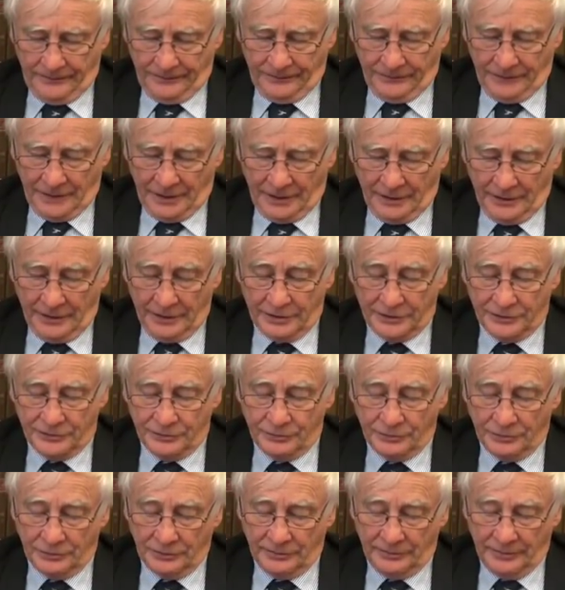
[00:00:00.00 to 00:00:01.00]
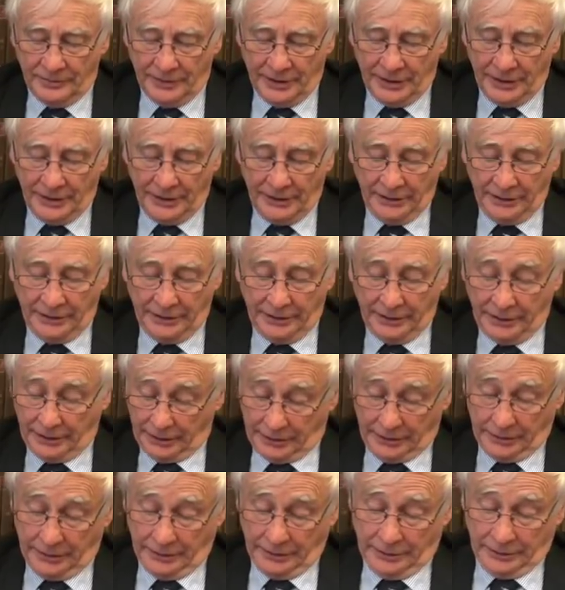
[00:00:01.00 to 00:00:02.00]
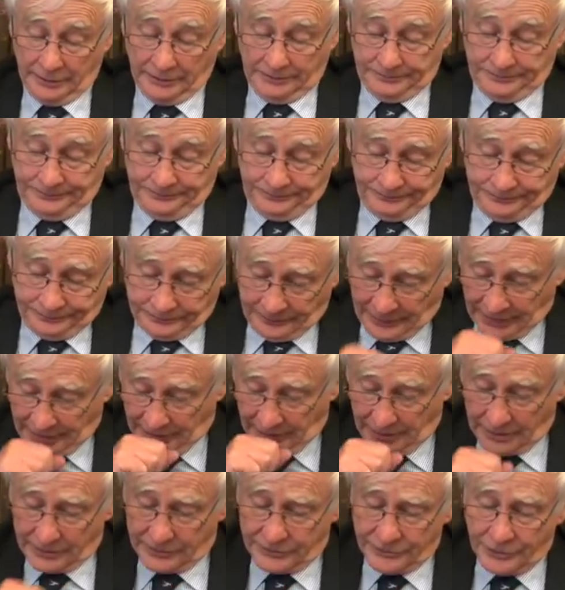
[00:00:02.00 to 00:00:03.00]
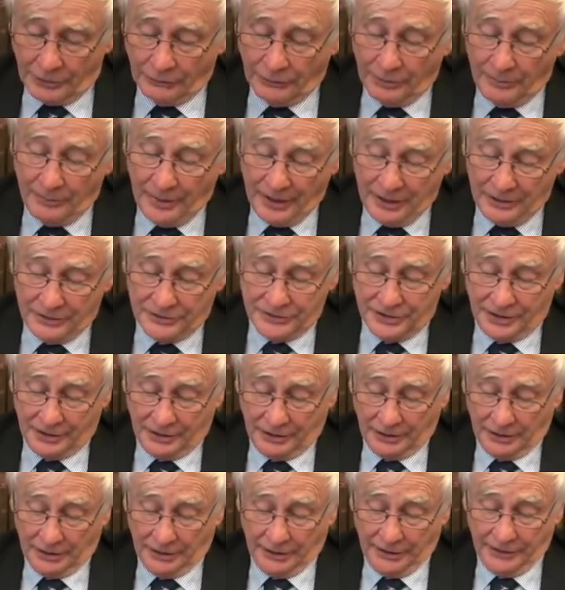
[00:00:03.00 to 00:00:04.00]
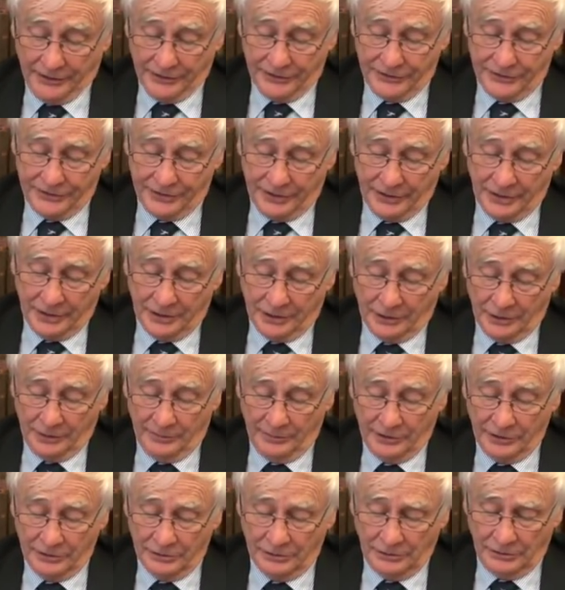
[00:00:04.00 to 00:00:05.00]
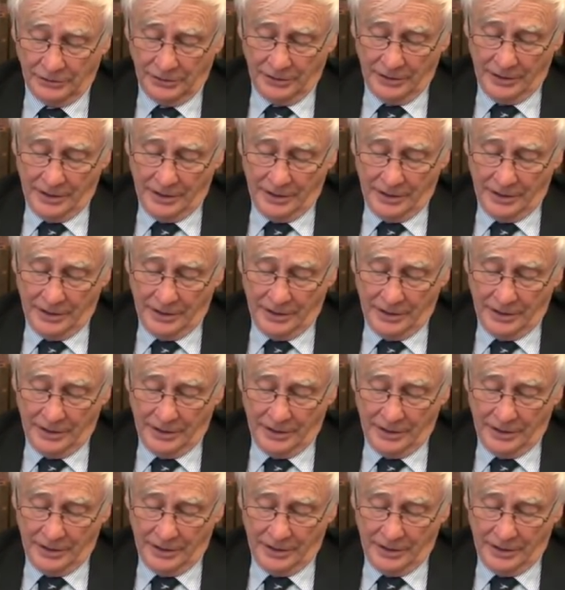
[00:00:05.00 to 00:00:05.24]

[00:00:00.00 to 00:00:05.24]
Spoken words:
Now this will make solar power satellites economical.